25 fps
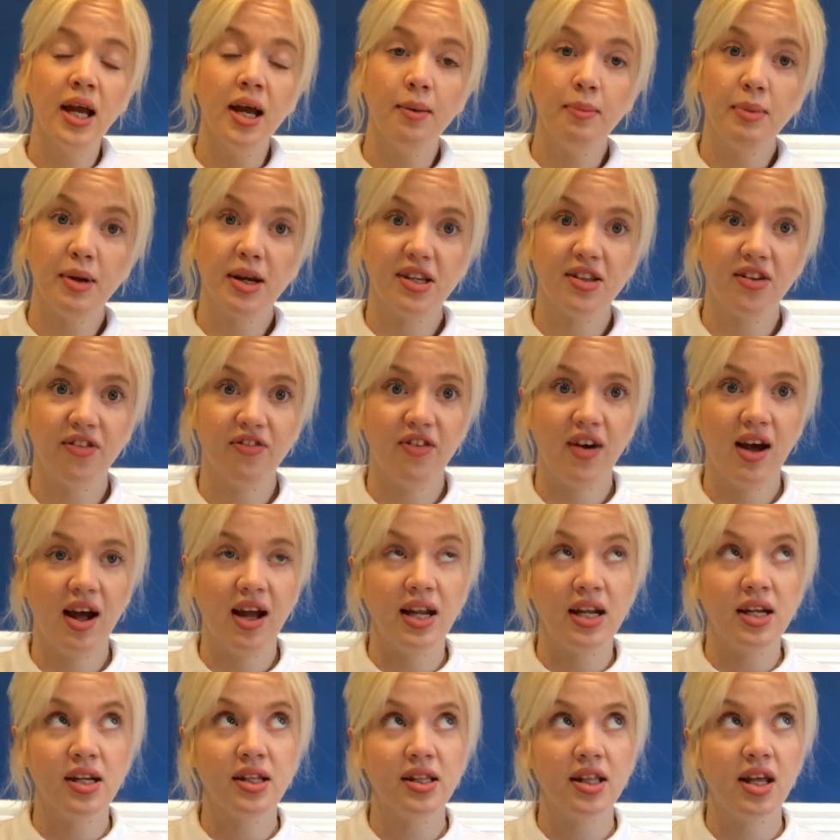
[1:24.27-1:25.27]
because I
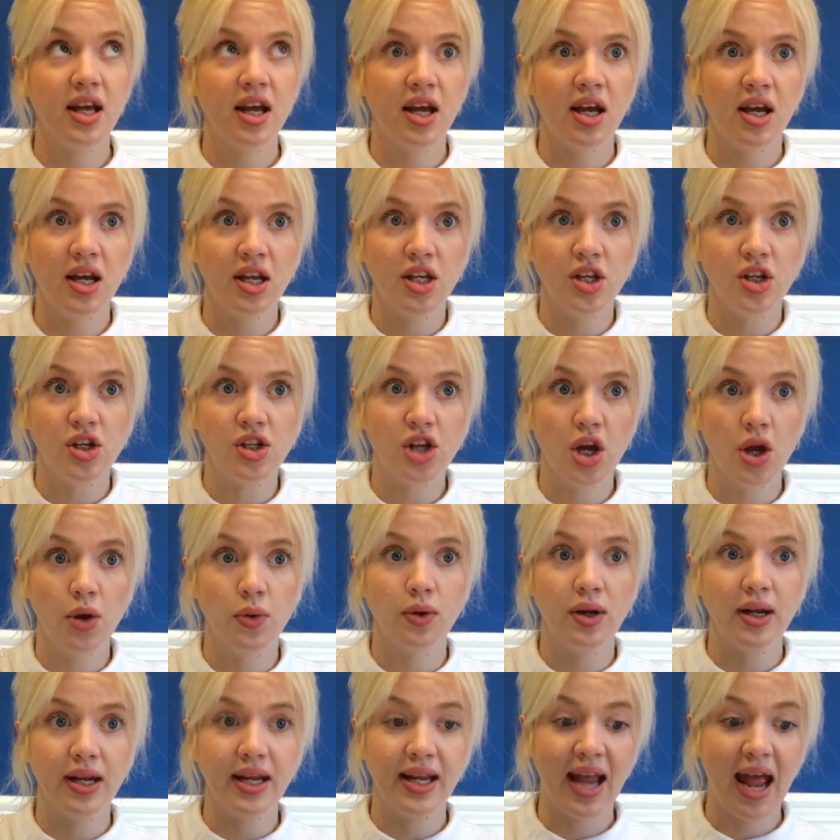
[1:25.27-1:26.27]
find that you
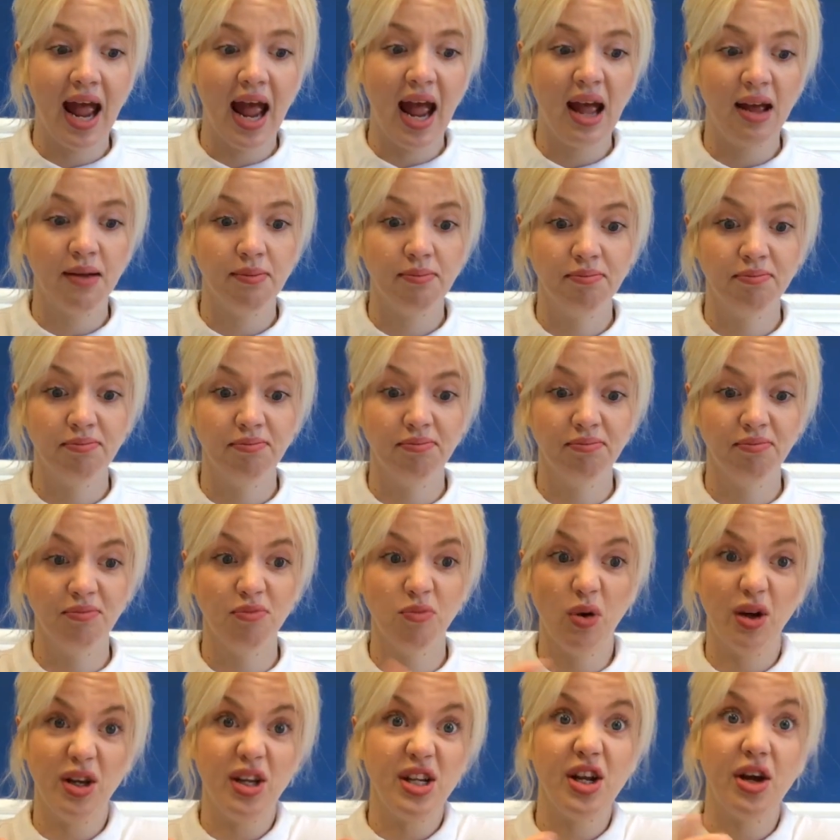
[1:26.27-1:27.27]
don't get
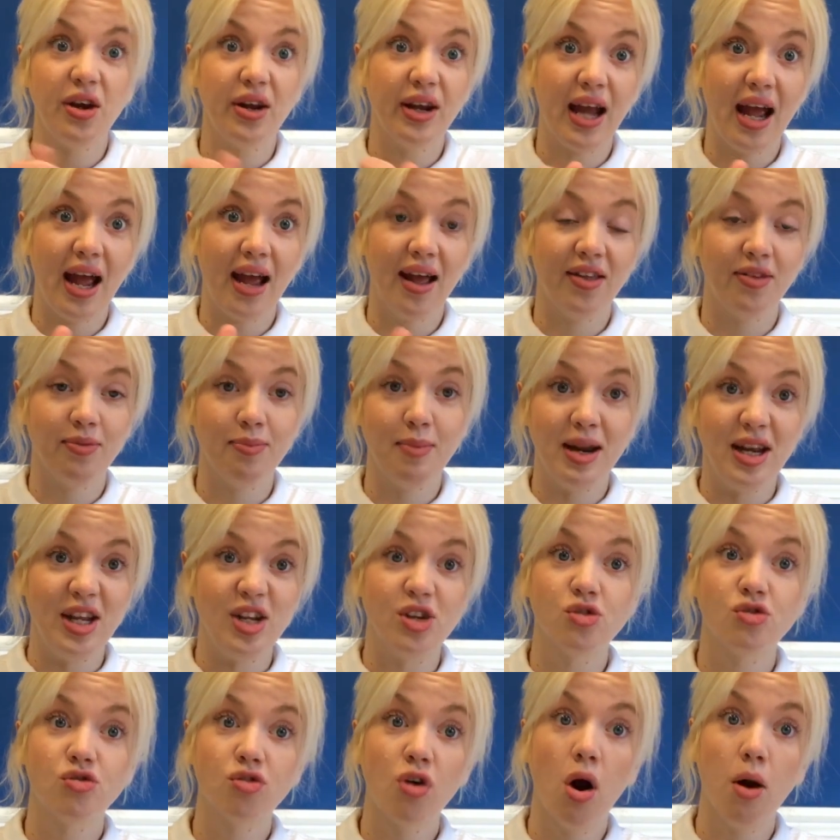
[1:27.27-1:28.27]
as many
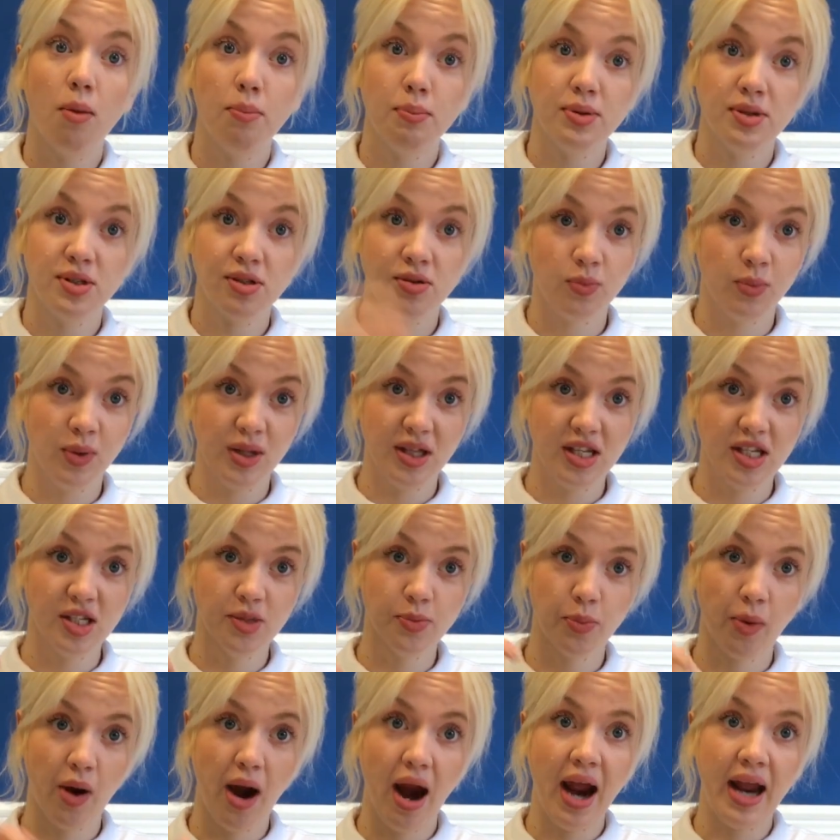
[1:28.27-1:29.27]
drops with a
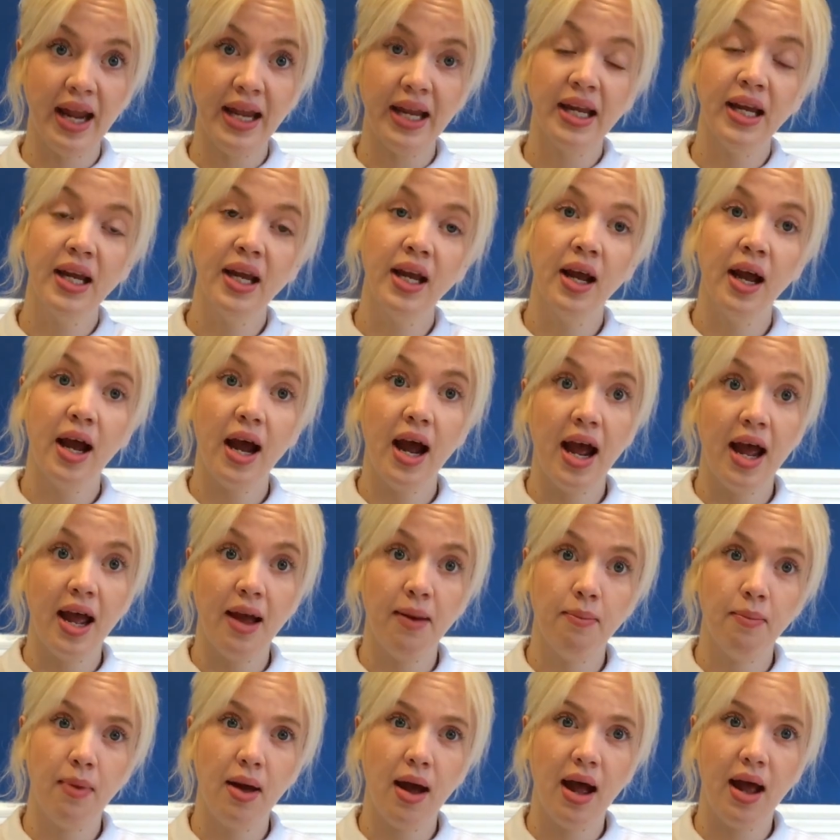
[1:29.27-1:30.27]
spray,
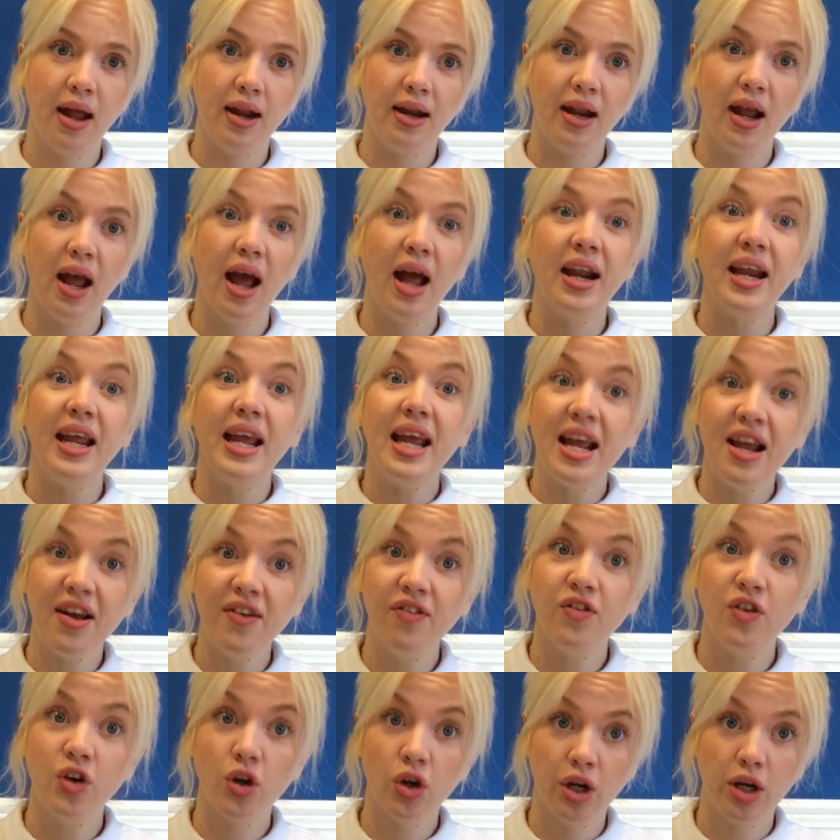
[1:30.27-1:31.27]
and
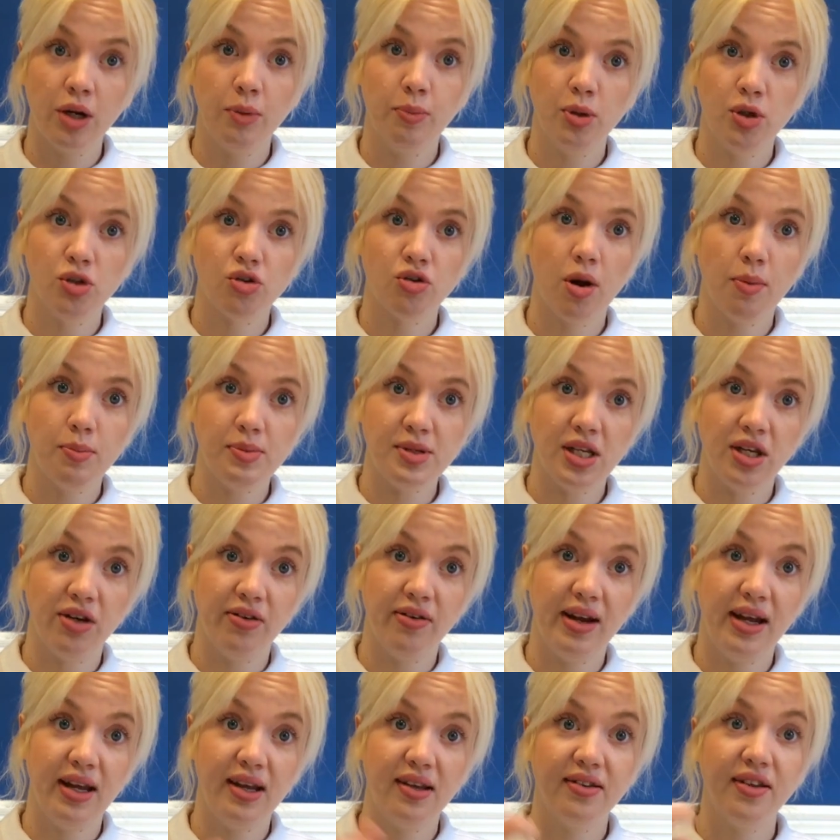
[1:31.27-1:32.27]
if you're going to put drops in your
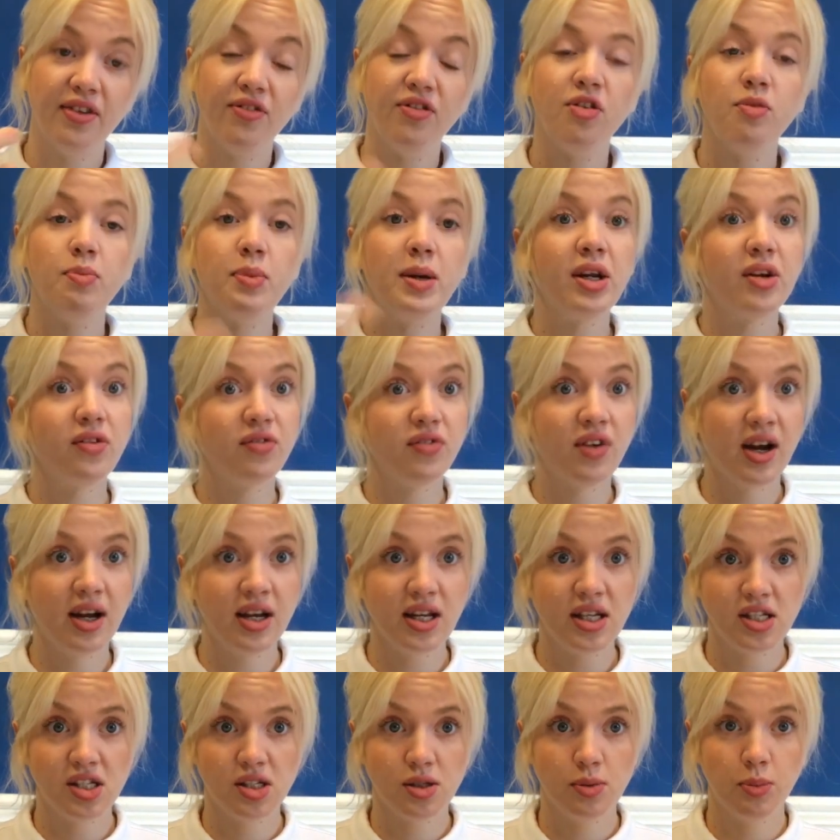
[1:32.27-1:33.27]
ears, if you've been
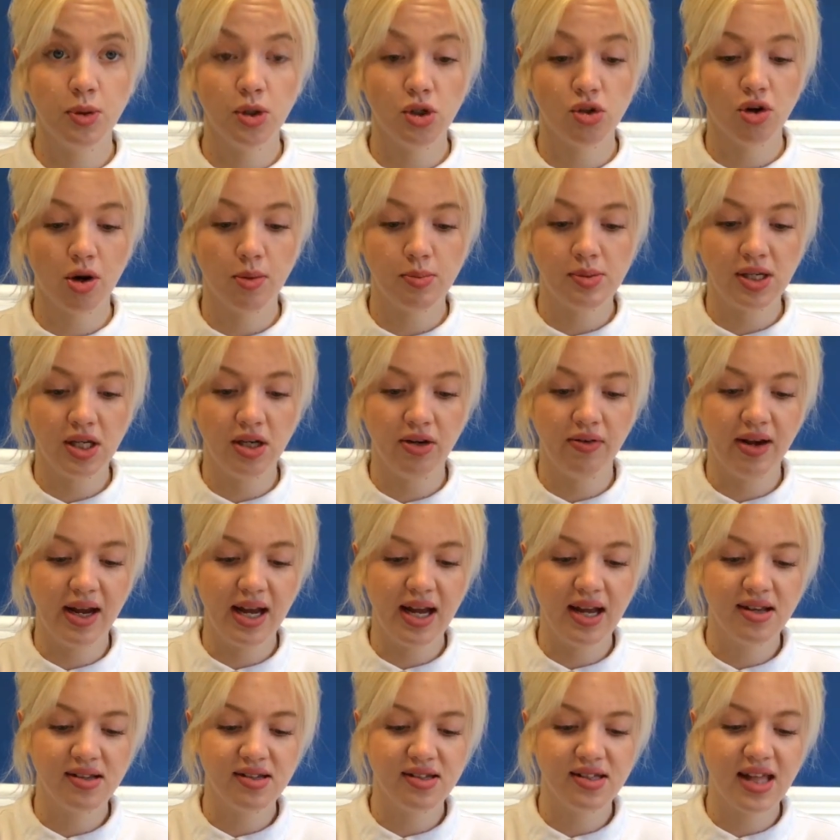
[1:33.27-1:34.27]
advised to put drops in your
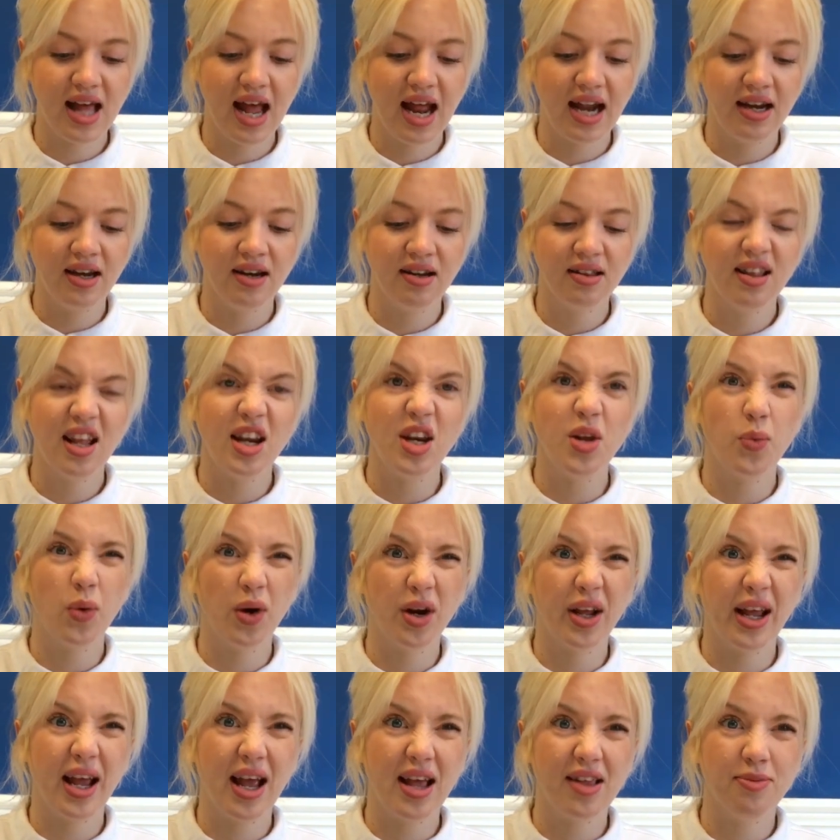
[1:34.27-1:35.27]
ears, then you
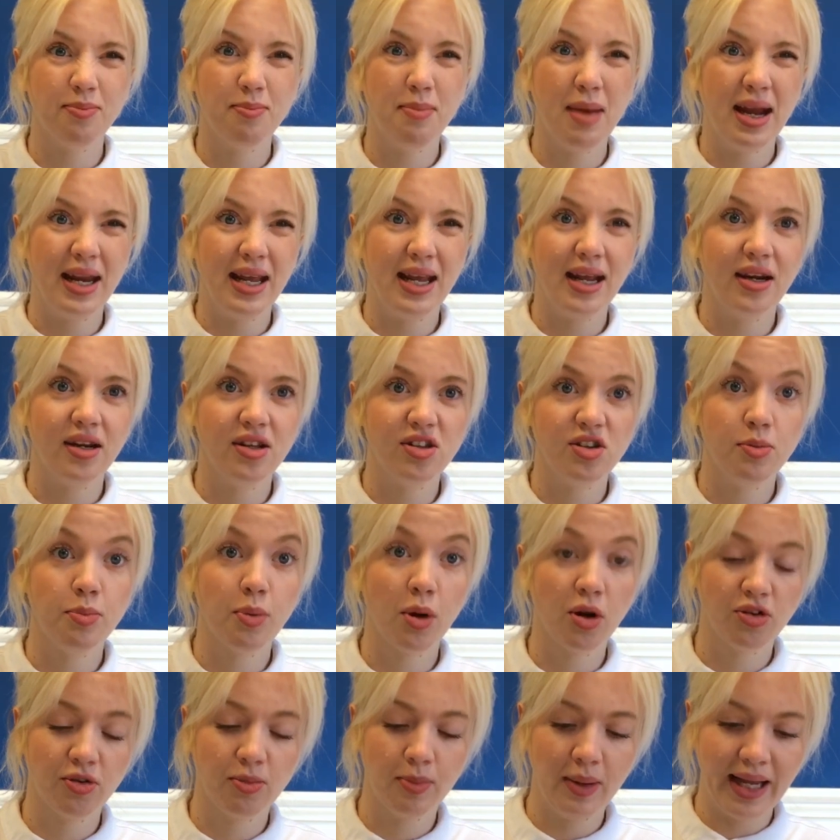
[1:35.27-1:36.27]
want to get as many in as you
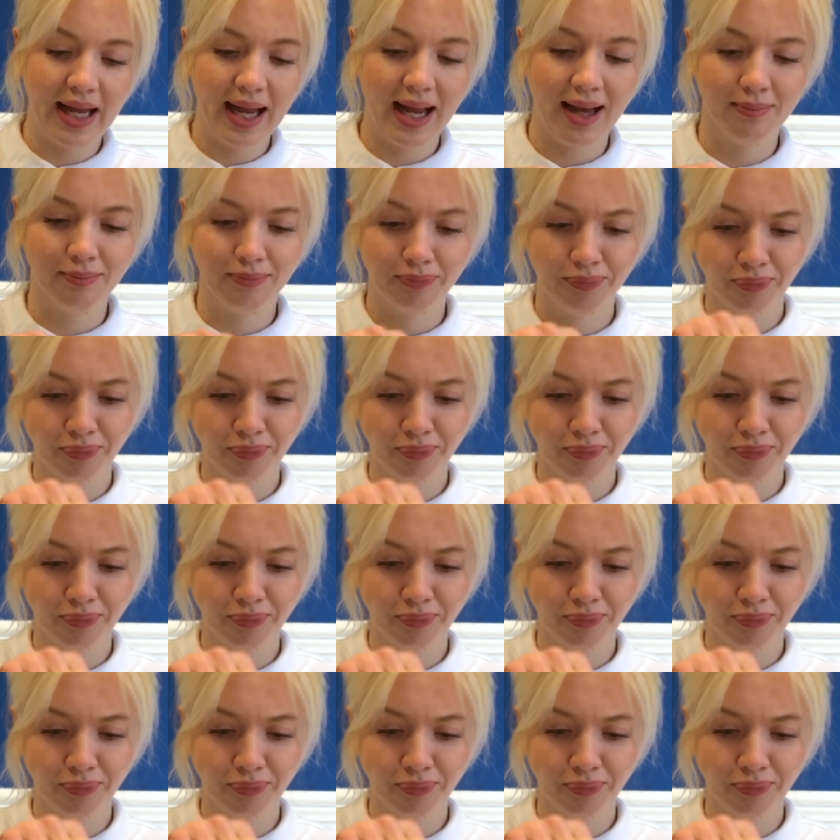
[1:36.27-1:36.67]
possibly can.